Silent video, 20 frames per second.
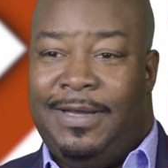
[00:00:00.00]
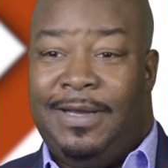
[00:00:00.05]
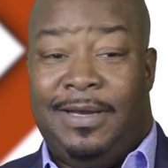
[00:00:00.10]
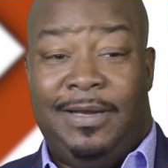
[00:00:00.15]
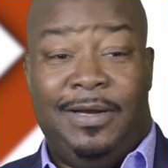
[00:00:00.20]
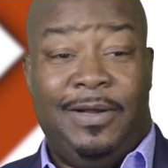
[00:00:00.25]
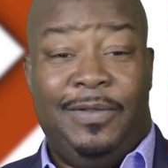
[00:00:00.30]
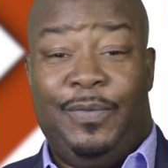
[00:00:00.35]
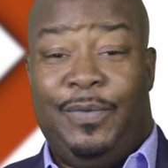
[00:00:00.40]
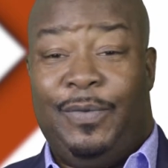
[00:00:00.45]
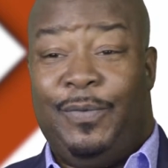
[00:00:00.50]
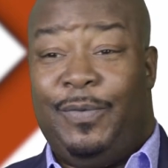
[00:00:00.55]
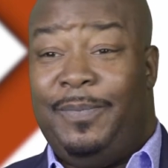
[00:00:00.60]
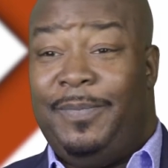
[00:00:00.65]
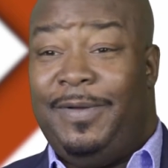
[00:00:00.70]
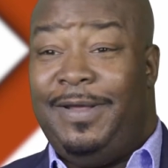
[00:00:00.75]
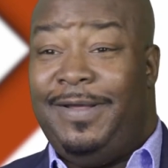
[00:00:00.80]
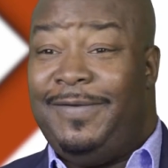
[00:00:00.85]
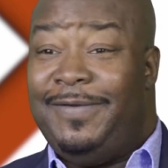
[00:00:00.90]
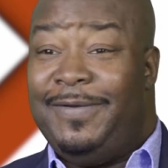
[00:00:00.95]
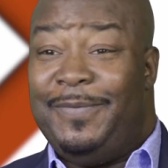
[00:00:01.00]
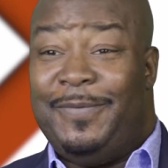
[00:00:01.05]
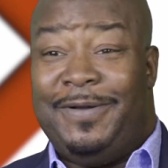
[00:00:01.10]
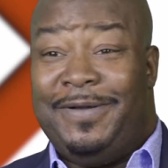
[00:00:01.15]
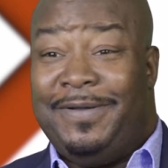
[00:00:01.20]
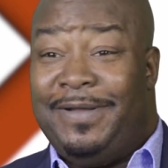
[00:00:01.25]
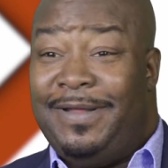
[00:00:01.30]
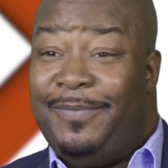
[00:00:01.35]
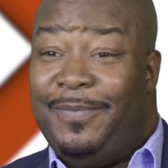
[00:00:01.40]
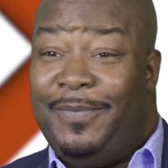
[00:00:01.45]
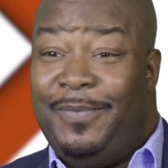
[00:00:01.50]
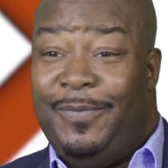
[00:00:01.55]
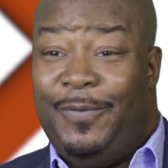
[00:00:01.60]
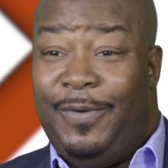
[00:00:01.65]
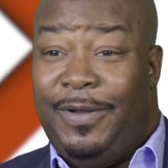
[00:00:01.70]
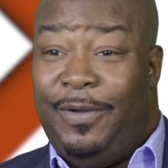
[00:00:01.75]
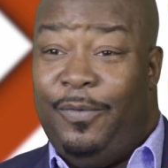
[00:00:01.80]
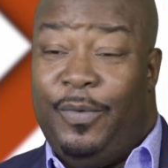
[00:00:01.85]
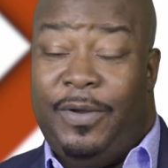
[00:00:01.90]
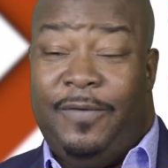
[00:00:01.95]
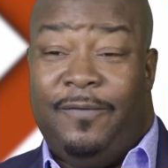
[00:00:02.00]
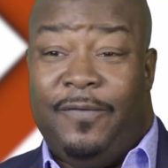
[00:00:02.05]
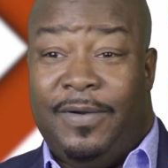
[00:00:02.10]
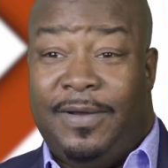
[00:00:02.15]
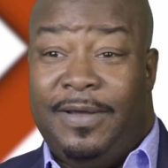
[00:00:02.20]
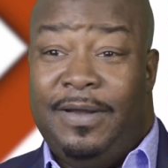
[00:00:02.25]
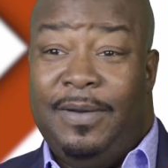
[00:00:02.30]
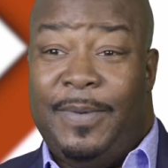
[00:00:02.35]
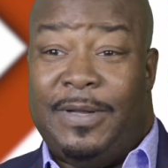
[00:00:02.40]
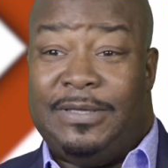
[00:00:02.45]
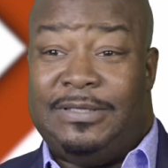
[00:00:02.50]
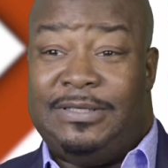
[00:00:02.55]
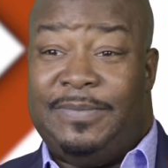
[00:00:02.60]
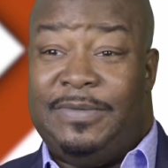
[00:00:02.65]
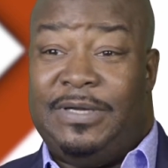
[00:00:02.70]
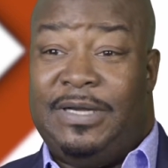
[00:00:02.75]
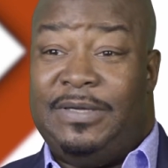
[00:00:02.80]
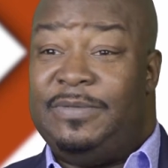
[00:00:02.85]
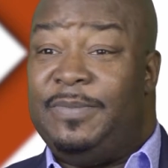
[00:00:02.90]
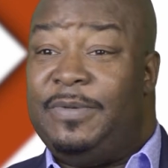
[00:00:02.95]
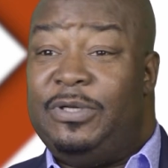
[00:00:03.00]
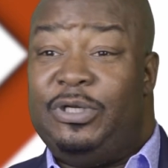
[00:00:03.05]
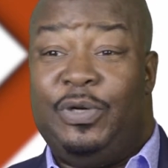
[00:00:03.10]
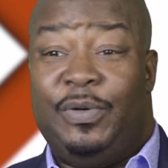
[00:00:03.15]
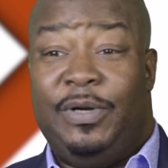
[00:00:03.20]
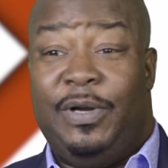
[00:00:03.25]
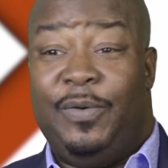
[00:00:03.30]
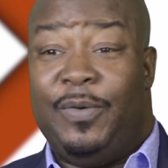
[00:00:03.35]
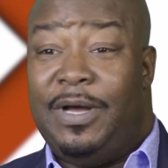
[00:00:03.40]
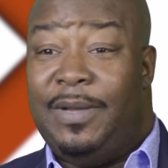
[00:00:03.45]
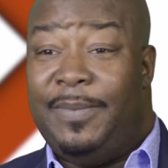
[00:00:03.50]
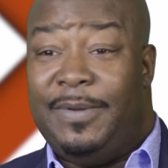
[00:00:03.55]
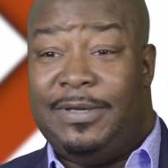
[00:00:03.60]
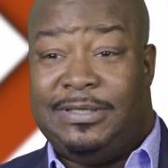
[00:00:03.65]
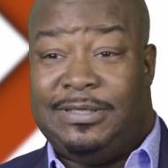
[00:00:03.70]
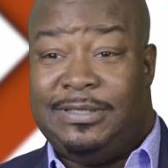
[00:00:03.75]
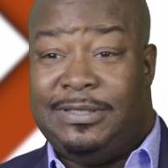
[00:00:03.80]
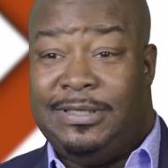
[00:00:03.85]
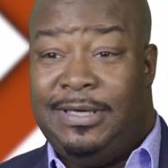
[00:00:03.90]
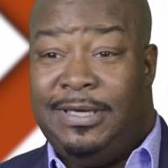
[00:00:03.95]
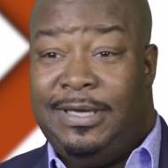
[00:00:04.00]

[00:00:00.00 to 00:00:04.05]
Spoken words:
Another one would be someone that we forget about sometimes, but Tony Robbins.